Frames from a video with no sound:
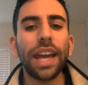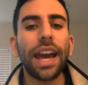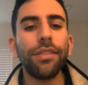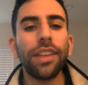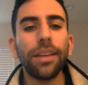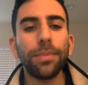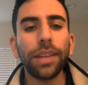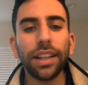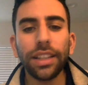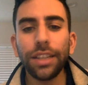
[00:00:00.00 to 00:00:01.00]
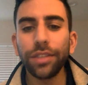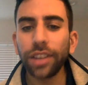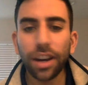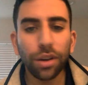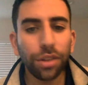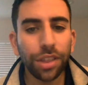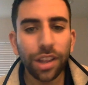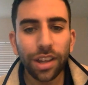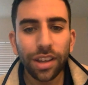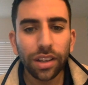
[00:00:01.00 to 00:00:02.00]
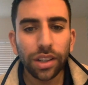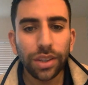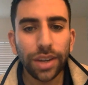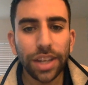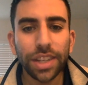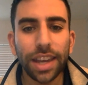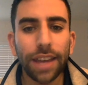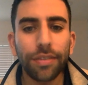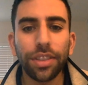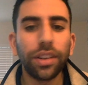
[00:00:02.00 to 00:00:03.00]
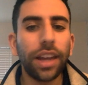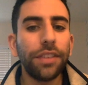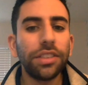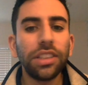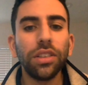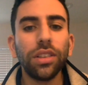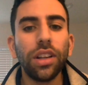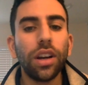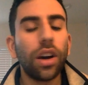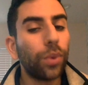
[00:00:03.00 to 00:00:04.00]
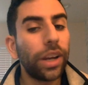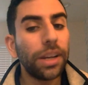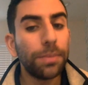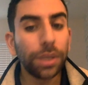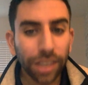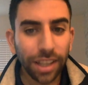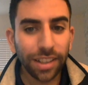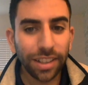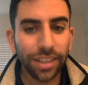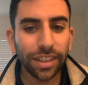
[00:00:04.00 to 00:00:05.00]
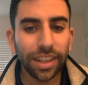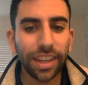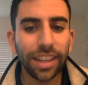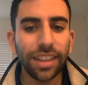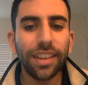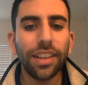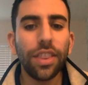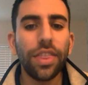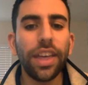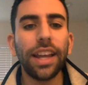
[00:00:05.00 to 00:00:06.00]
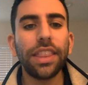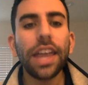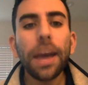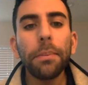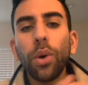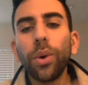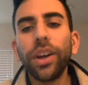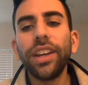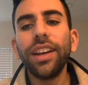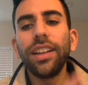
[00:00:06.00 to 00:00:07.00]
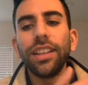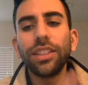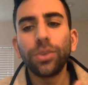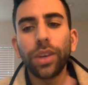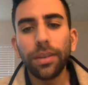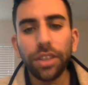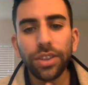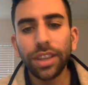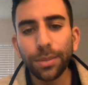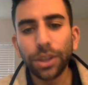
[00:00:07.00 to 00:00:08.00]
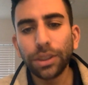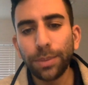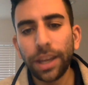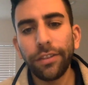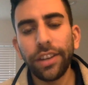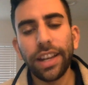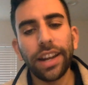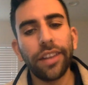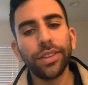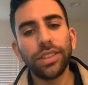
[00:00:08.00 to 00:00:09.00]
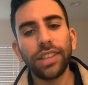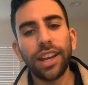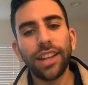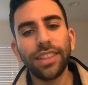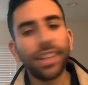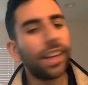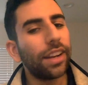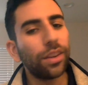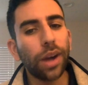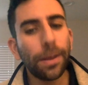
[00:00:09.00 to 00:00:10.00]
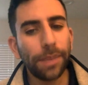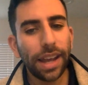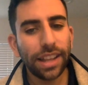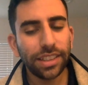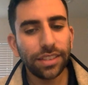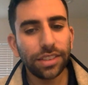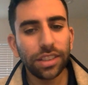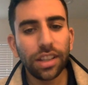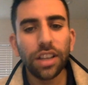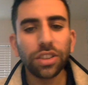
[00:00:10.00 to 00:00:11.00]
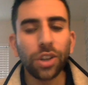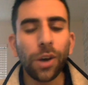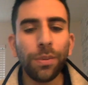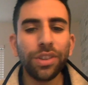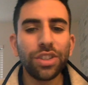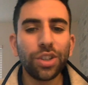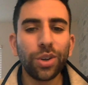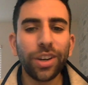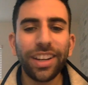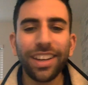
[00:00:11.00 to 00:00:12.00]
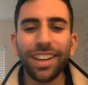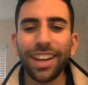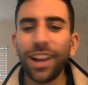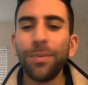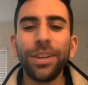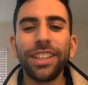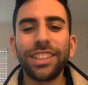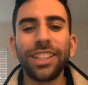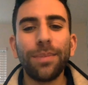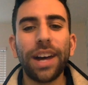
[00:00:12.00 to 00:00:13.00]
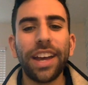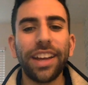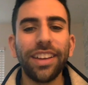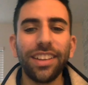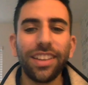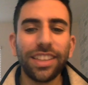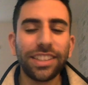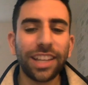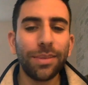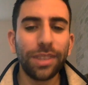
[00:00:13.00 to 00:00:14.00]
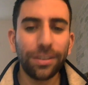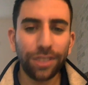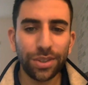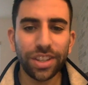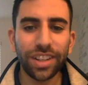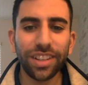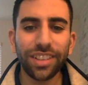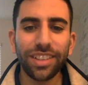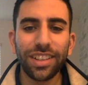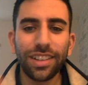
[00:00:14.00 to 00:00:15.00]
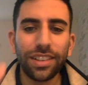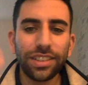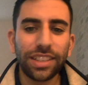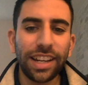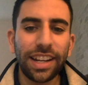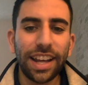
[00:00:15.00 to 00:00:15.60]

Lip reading: have that Black Cleaver health, when you actually have the lifesteal already built into your kit, then at that point is when you get the most benefit out of those stats and out of the raw passives. So I hope you enjoyed, and I hope you consider buying this item in the future. Signing